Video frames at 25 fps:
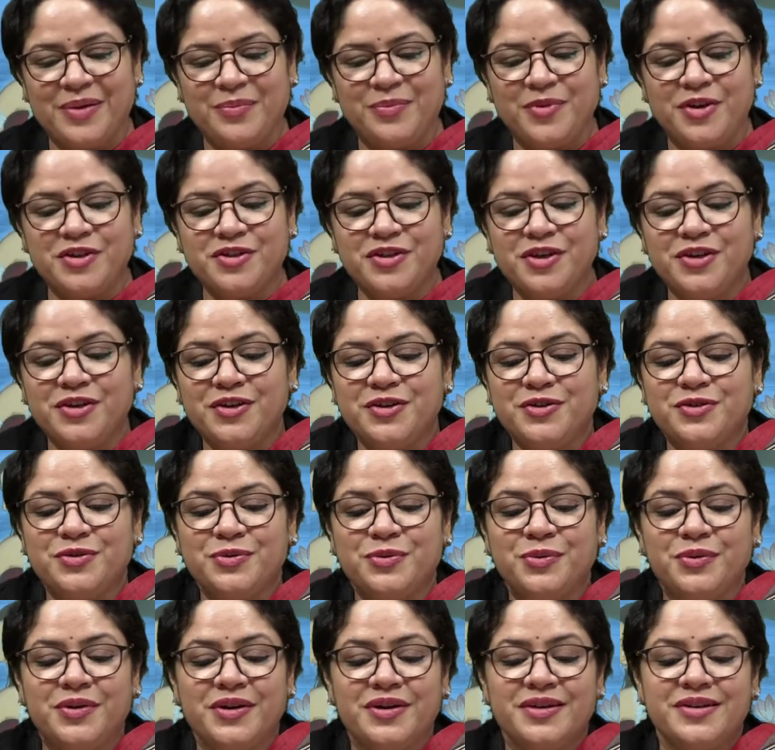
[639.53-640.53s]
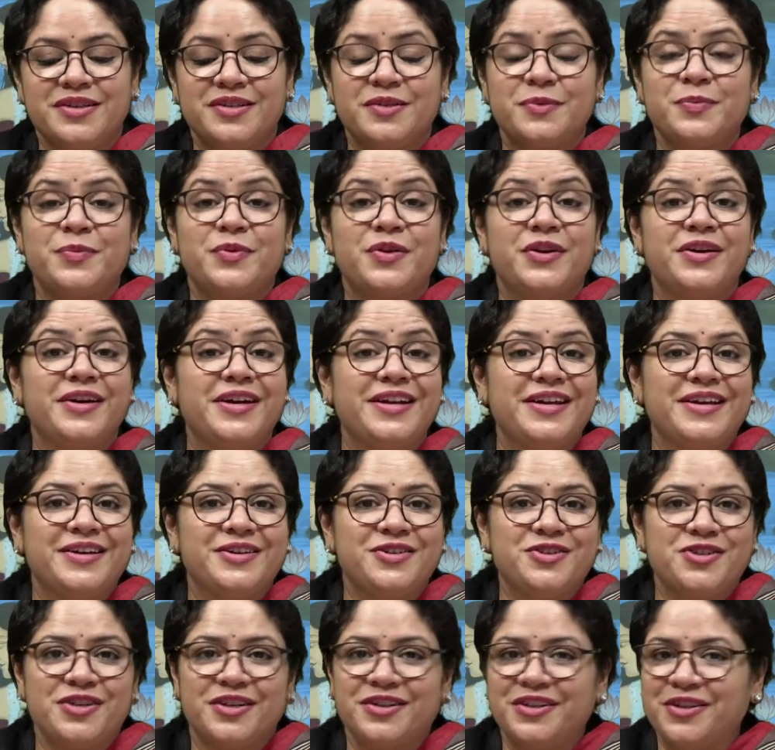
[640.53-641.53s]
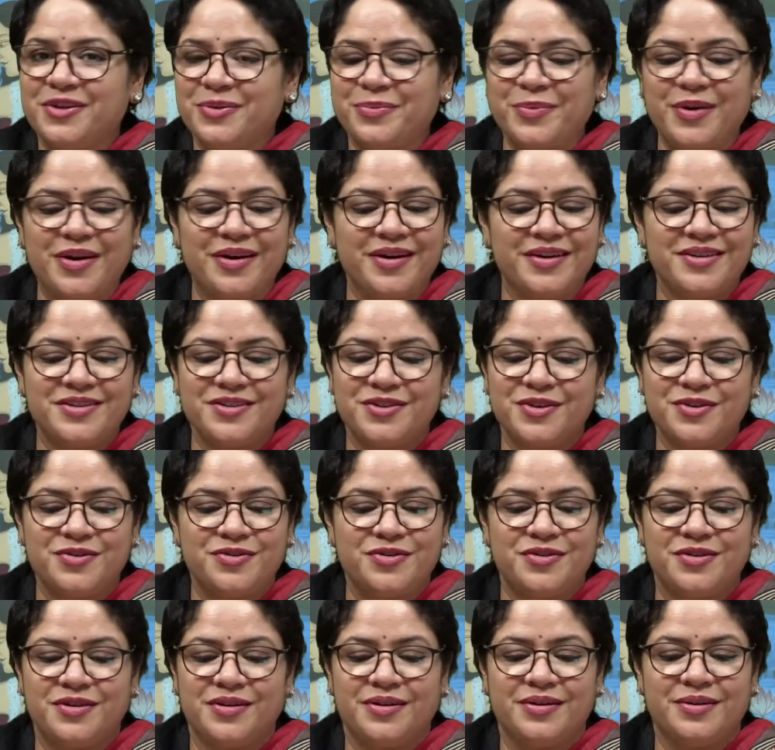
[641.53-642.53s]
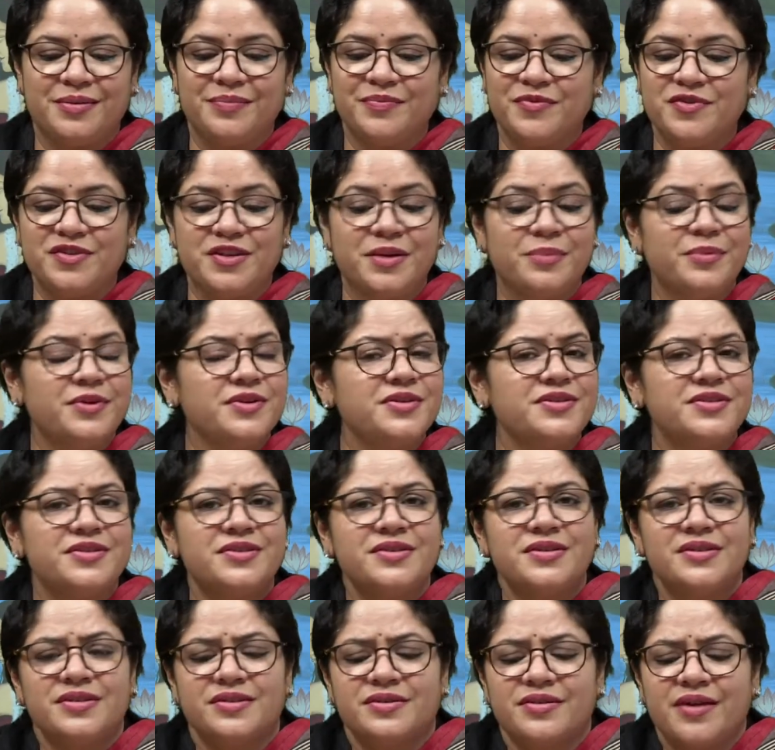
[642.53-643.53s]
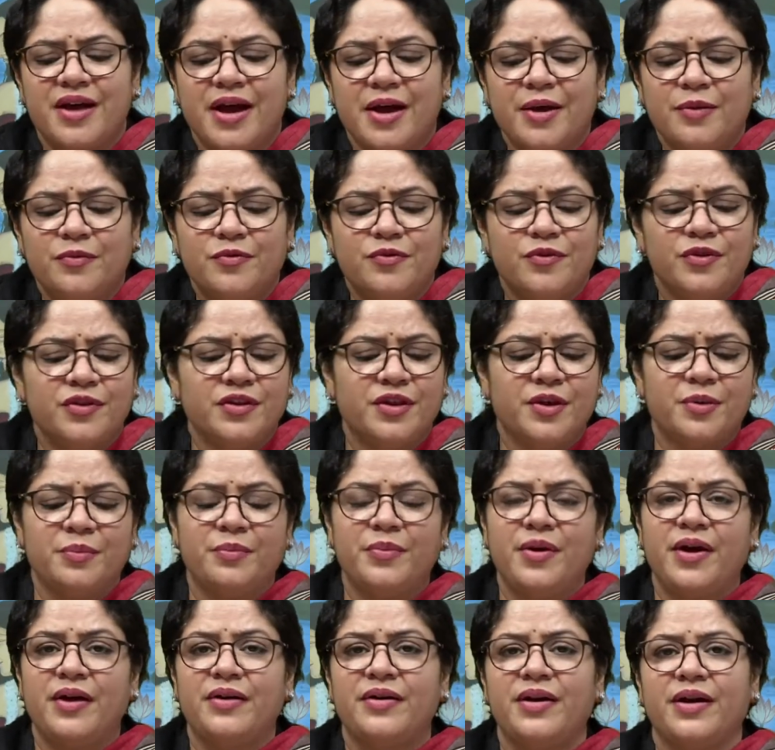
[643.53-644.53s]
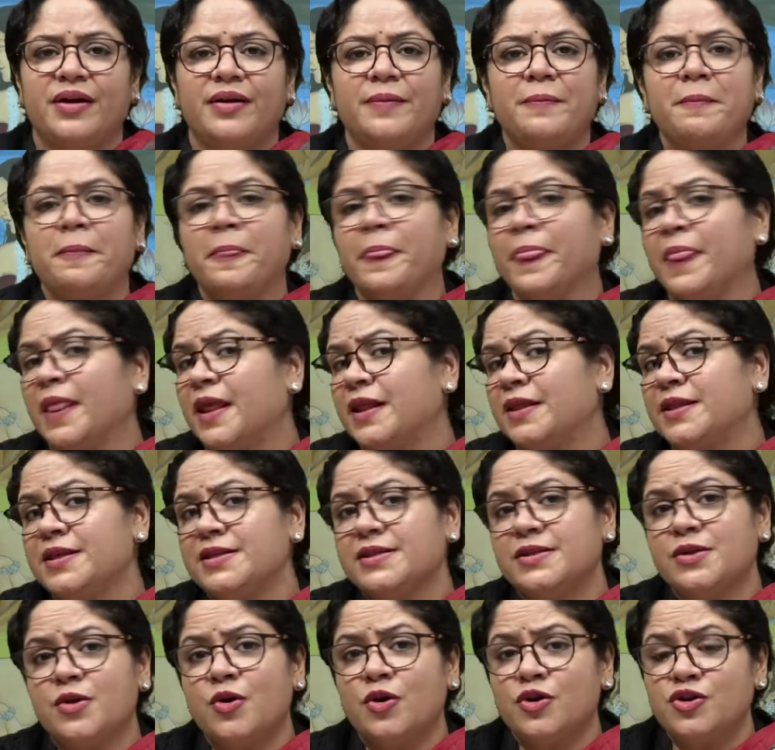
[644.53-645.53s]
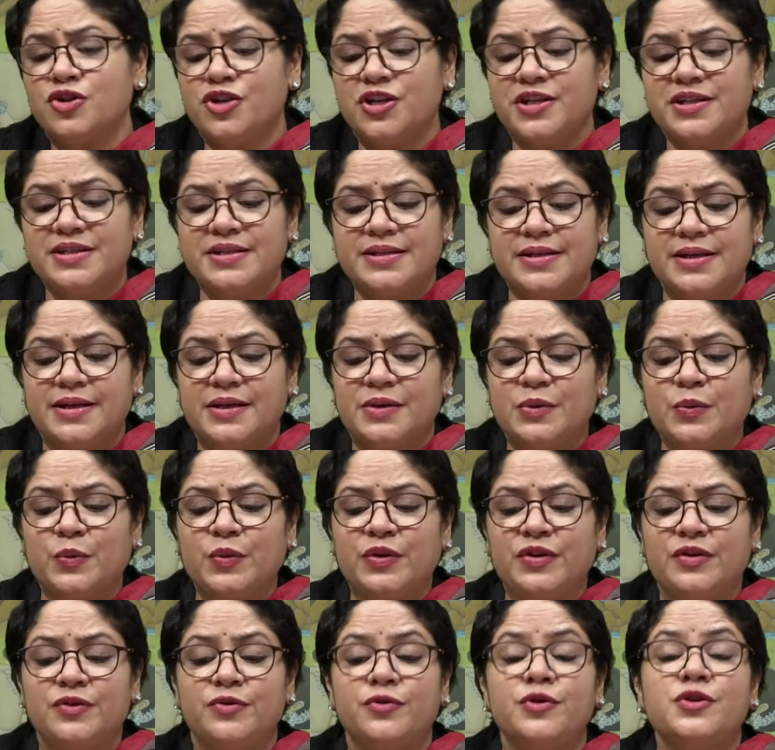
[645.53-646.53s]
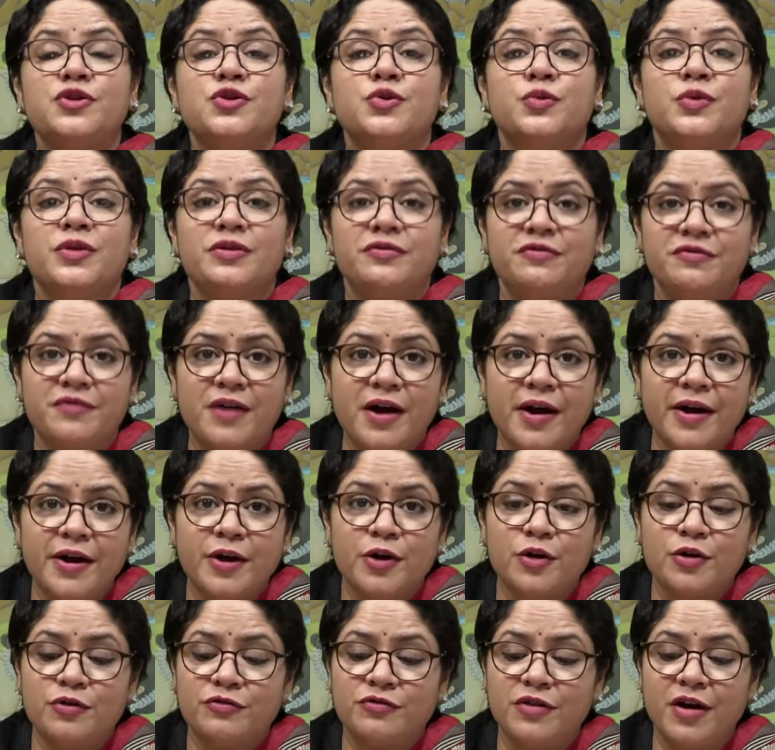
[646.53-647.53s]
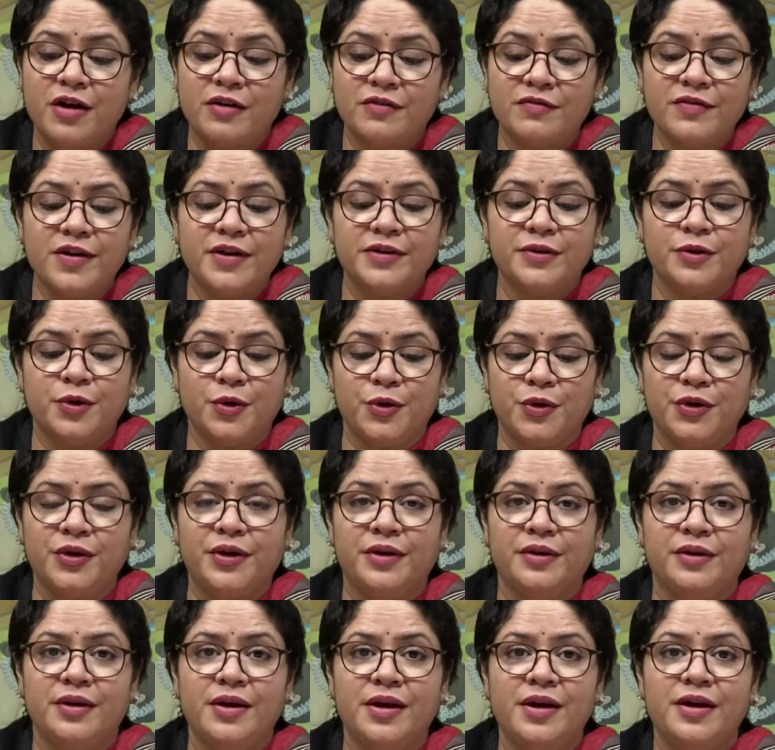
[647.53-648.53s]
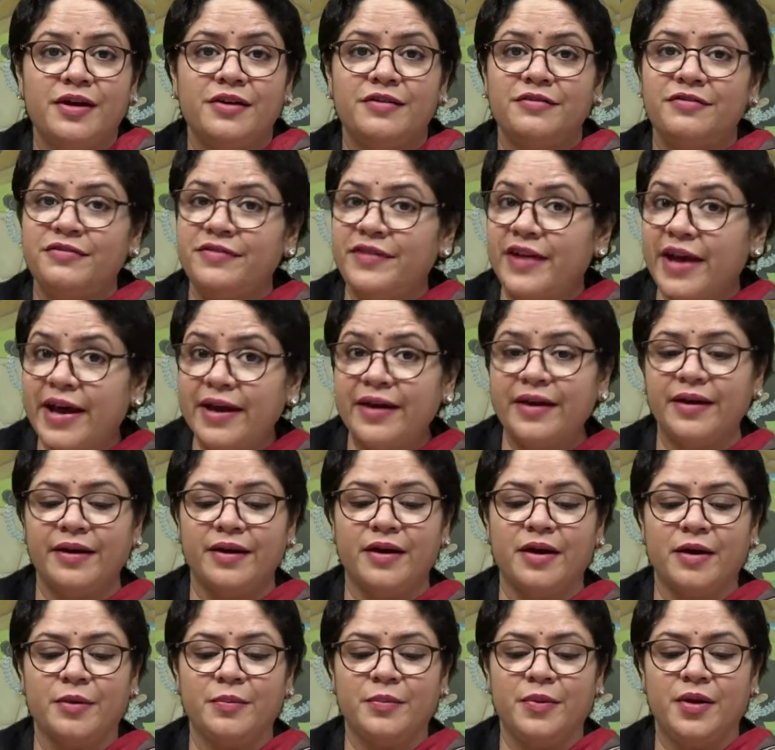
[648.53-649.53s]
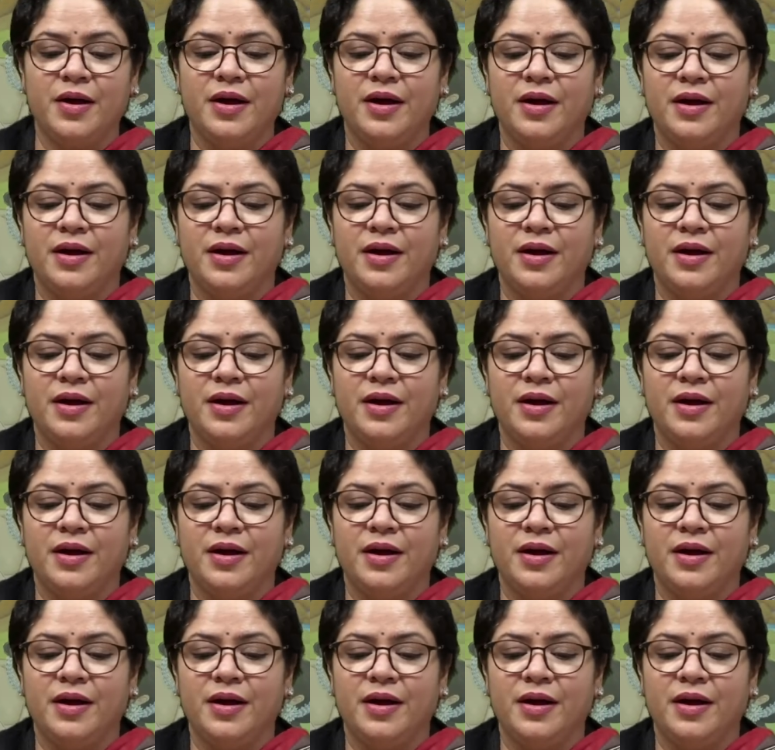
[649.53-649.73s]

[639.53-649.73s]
Prachanda Surya, Sprahaniya Chandrama, etc. Summer is described with comparing the scorching sun with the ritual fire of Havan Kund flaring up.